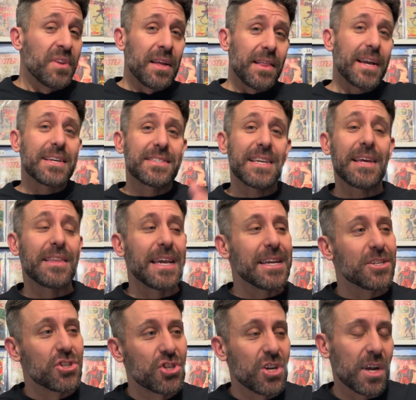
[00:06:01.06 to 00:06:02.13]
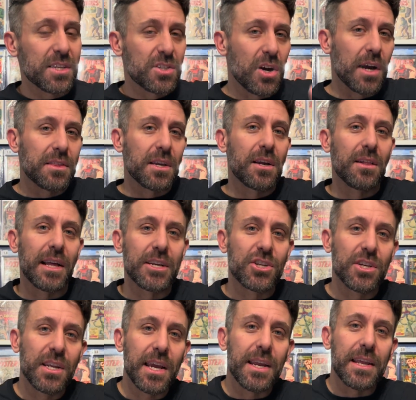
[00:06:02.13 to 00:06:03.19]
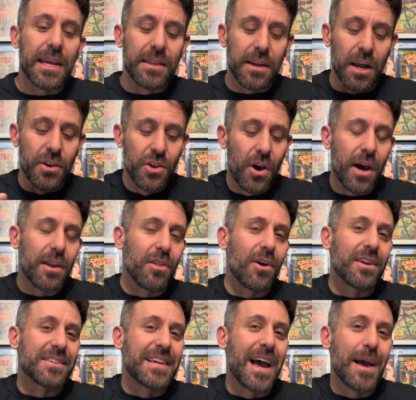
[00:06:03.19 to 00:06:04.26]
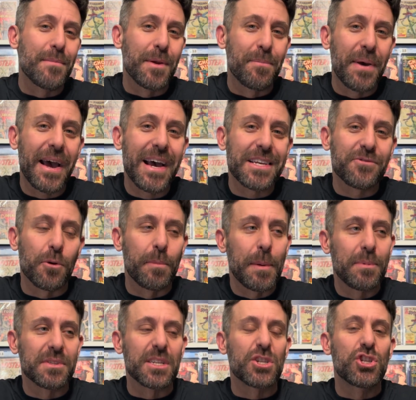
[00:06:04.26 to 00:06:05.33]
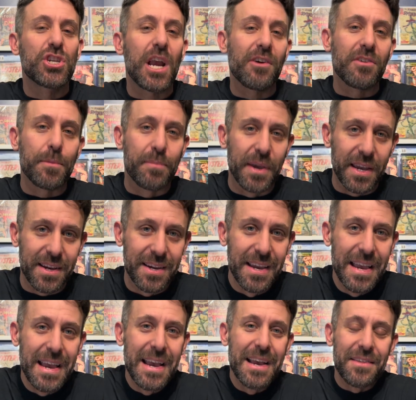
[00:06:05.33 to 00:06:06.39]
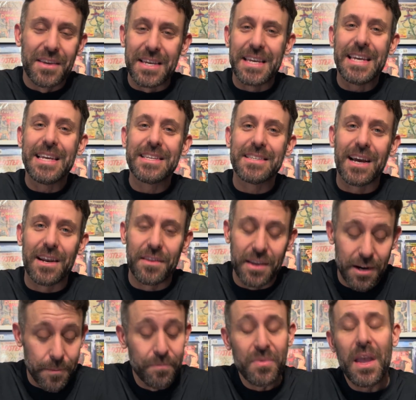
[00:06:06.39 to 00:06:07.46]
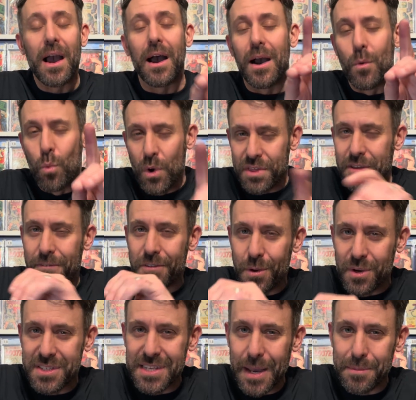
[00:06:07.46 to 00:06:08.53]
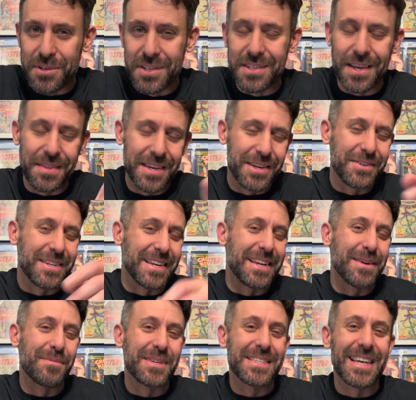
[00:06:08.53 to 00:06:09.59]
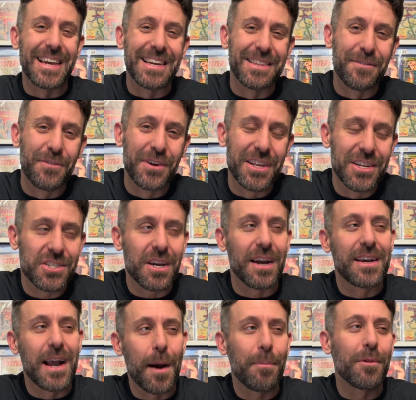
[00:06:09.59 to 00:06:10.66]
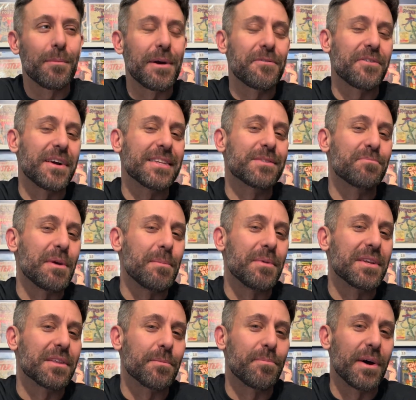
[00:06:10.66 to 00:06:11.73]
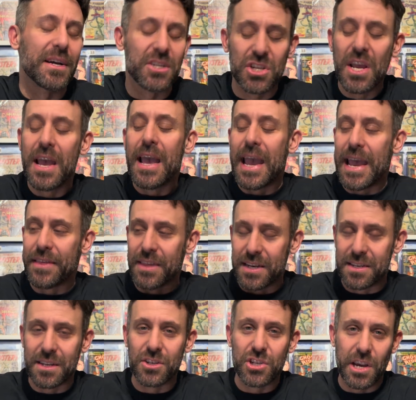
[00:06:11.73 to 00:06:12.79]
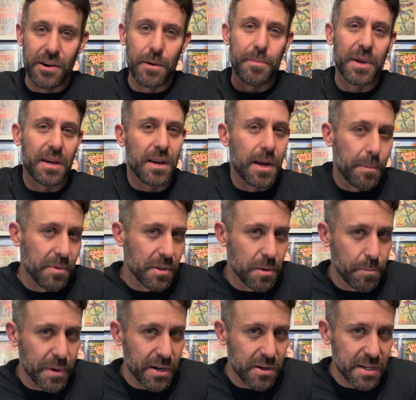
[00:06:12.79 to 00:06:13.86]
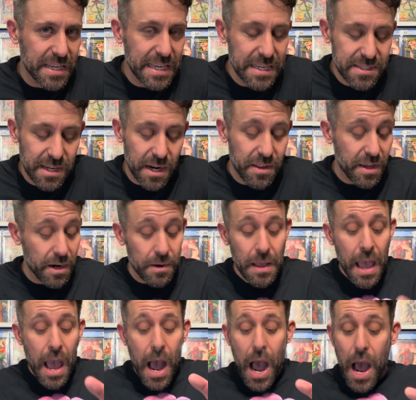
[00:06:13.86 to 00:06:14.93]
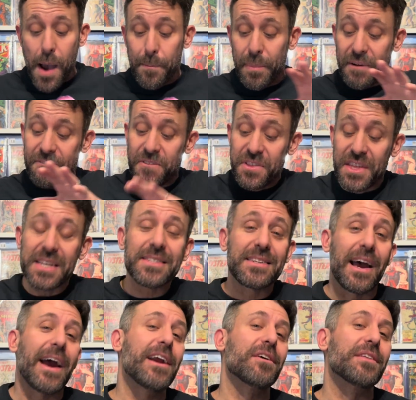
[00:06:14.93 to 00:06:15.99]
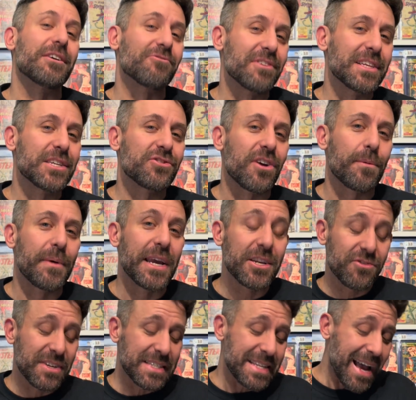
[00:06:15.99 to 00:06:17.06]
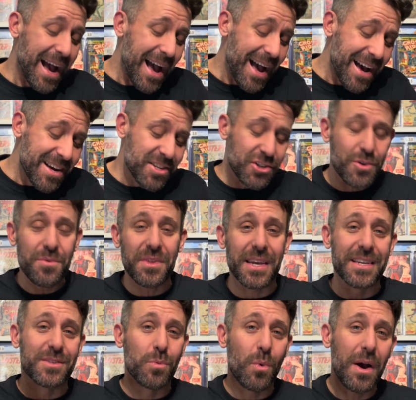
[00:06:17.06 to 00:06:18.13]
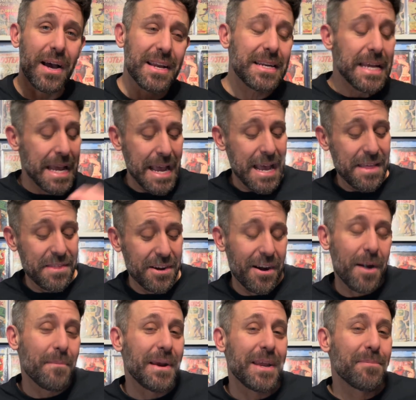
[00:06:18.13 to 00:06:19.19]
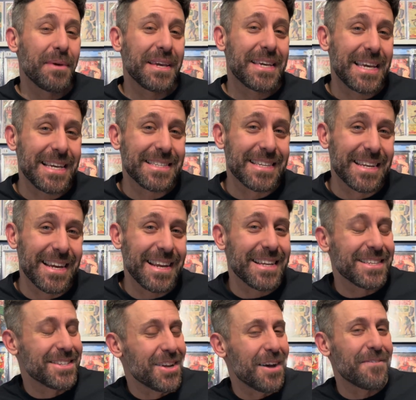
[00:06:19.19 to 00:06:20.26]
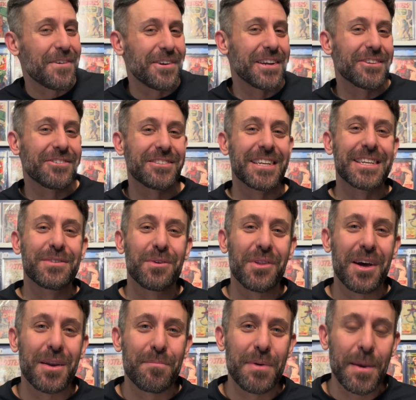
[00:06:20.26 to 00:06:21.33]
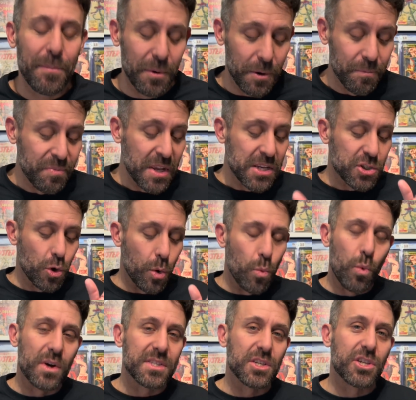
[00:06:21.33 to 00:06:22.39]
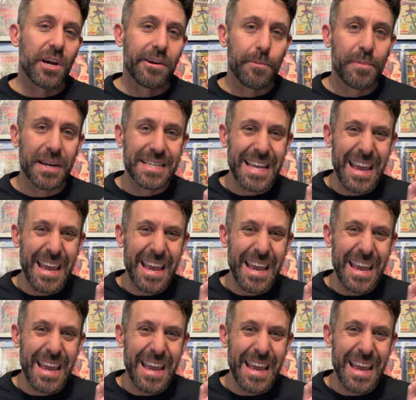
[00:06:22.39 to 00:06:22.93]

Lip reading: Like I said, he had just got the collection in and not a lot of time had passed for people to cherry pick the keys out of there. With a few exceptions, I think you did hear me say it in the footage. A couple of my friends beat me to the punch, and they did cherry pick a couple of the bigger keys out of there. But for this title that really struck my interest, two things. One, there aren't many big keys in it. It's not very interesting to a lot of people, so it wasn't cherry picked.